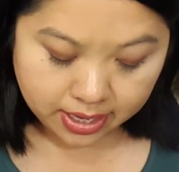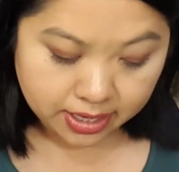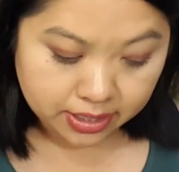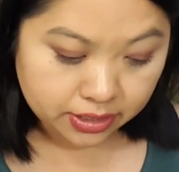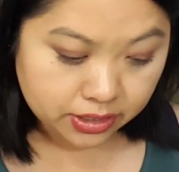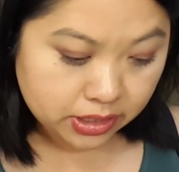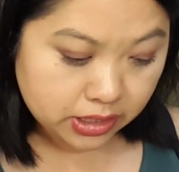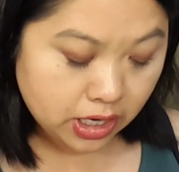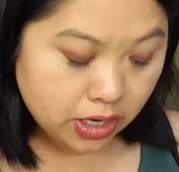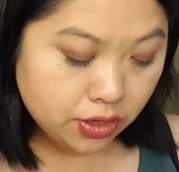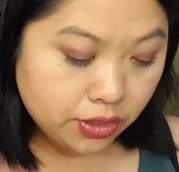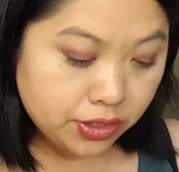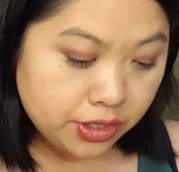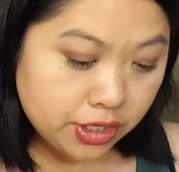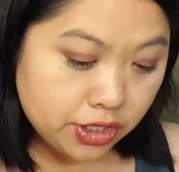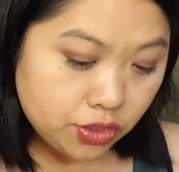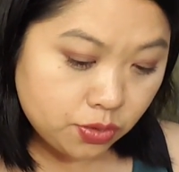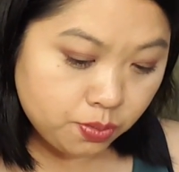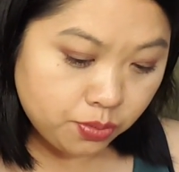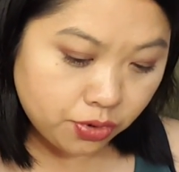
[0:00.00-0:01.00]
and so
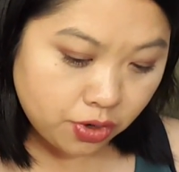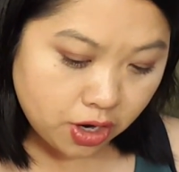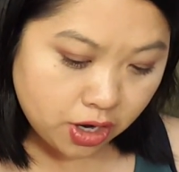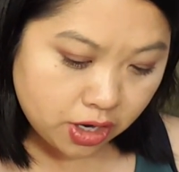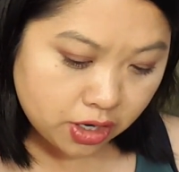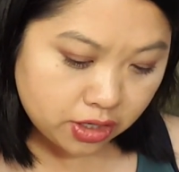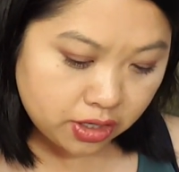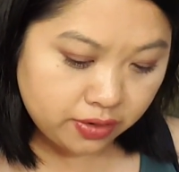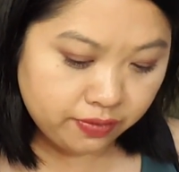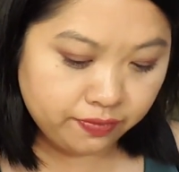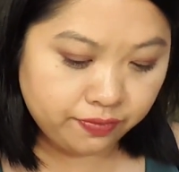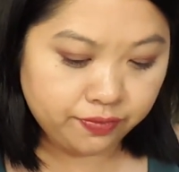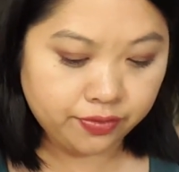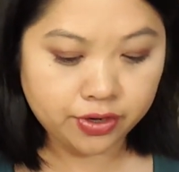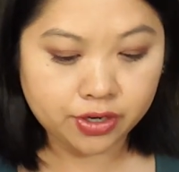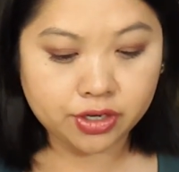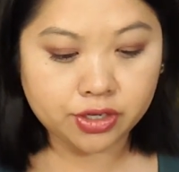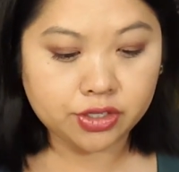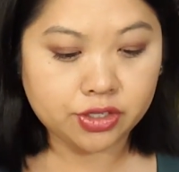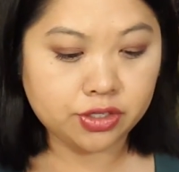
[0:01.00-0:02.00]
this bra
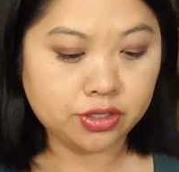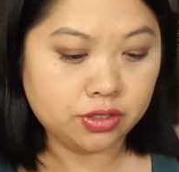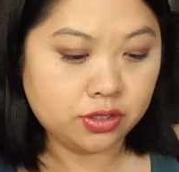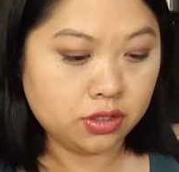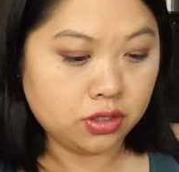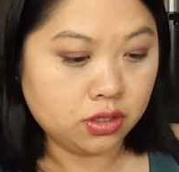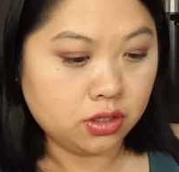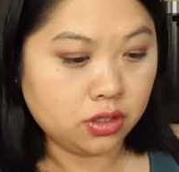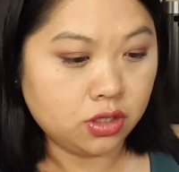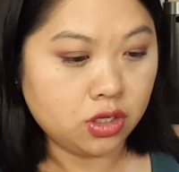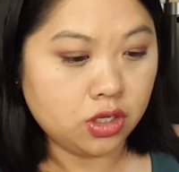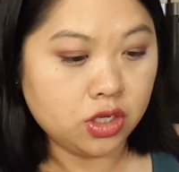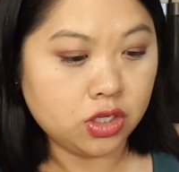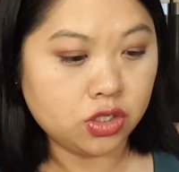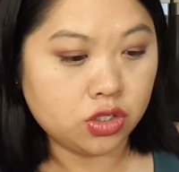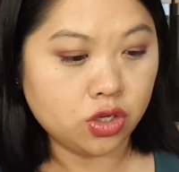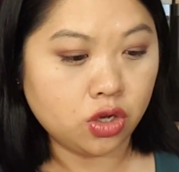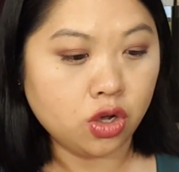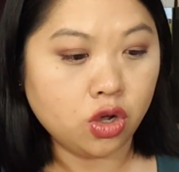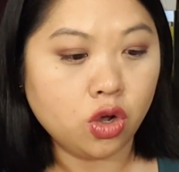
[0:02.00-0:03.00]
converts
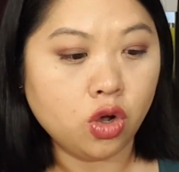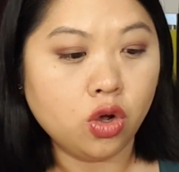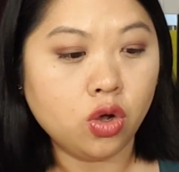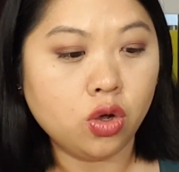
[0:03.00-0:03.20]
it's a